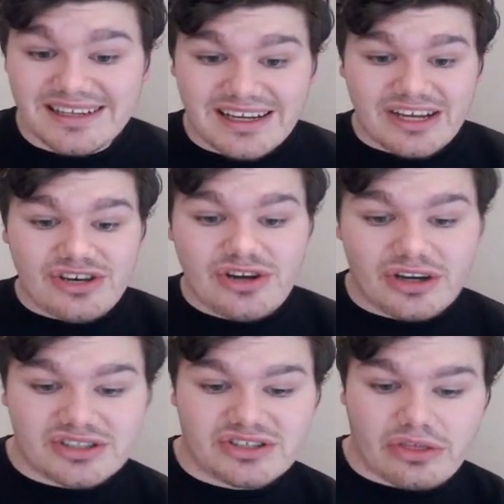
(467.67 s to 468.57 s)

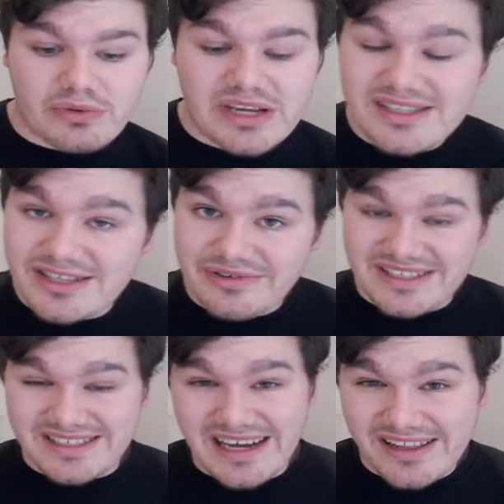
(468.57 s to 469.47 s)
Not3s to
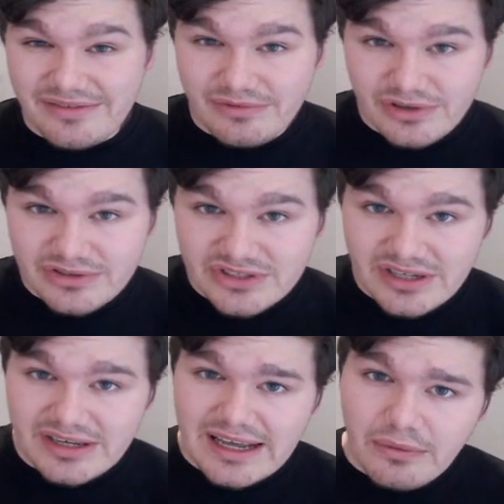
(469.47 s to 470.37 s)
its talent
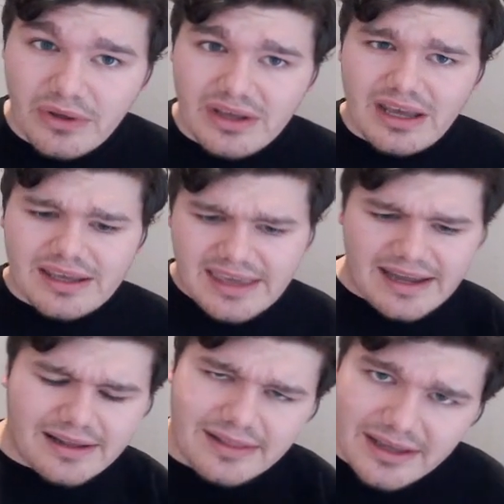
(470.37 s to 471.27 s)
roster. Now,
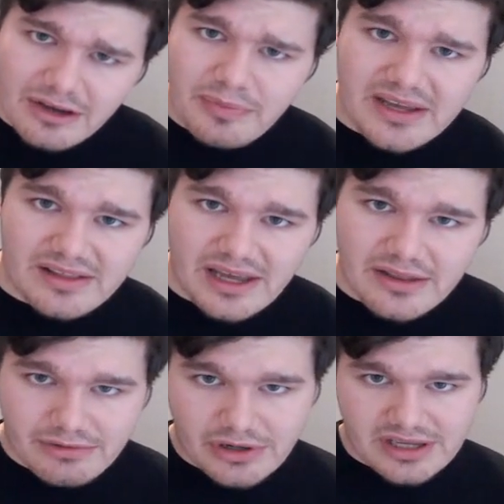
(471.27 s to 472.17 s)
again, a little bit like
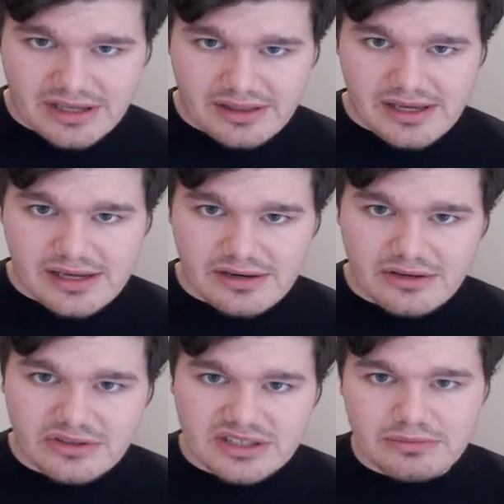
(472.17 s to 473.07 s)
the Rocket League
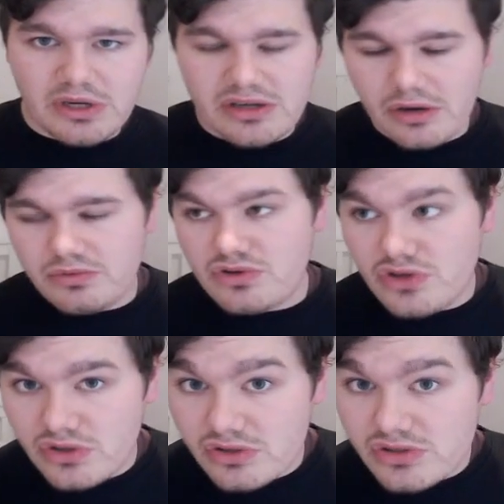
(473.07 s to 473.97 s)
news, we don't
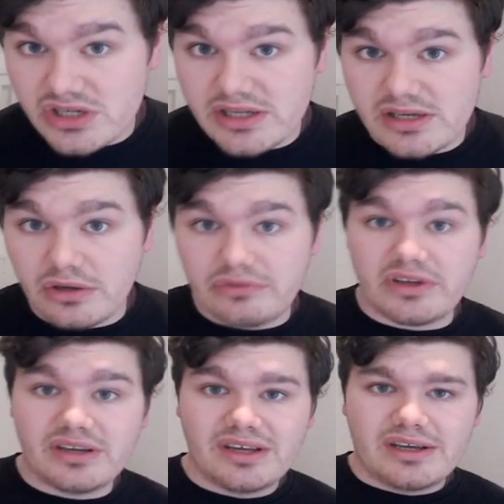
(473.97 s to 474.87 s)
usually
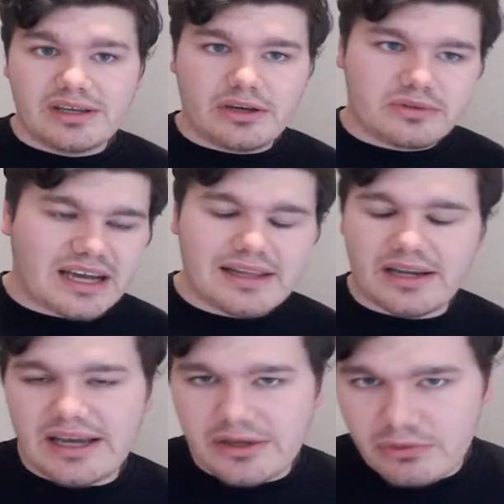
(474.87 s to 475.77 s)
cover
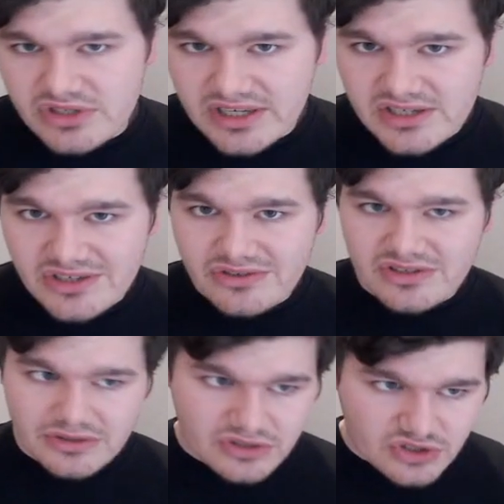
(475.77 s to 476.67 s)
talent
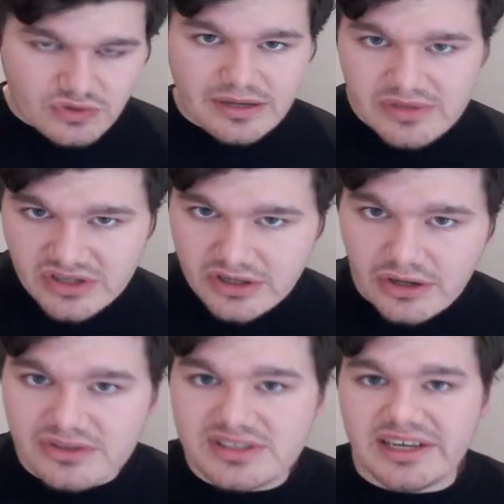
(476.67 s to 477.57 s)
acquisitions and streamers and
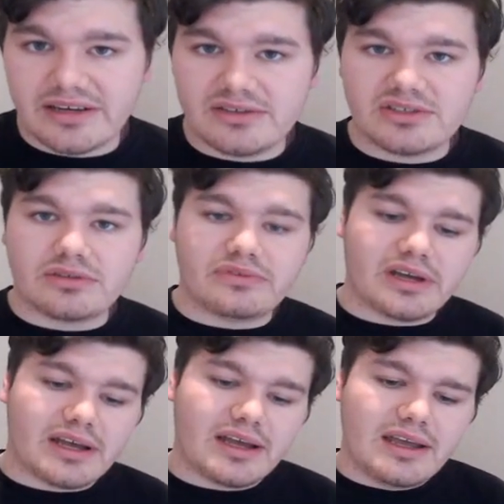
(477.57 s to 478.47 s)
content and stuff
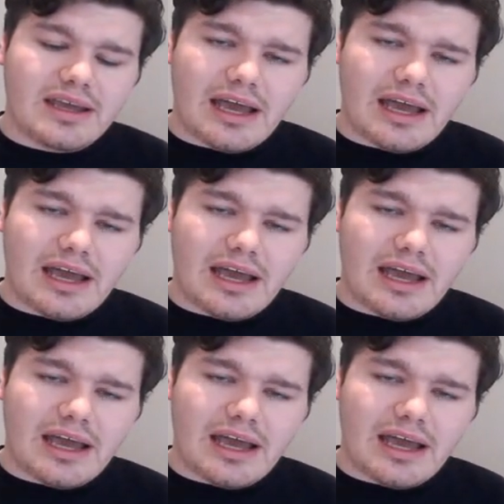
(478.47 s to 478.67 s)
like that.